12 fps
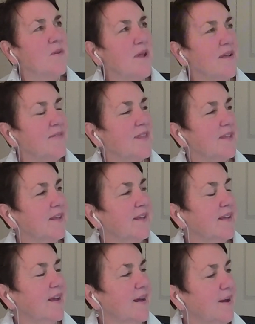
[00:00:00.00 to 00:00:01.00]
don't have
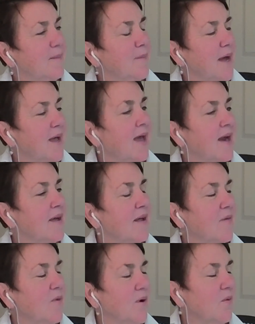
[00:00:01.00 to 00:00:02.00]

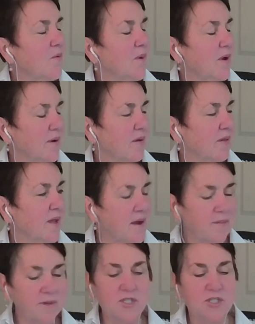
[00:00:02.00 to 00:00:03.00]
the we're
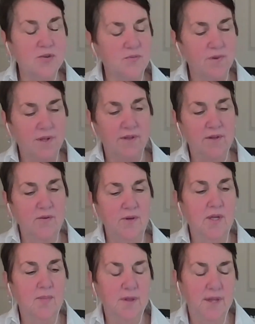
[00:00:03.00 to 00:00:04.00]
Lionbridge is a really
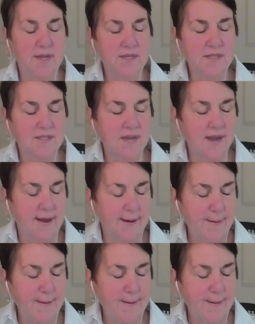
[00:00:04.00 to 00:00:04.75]
unique place.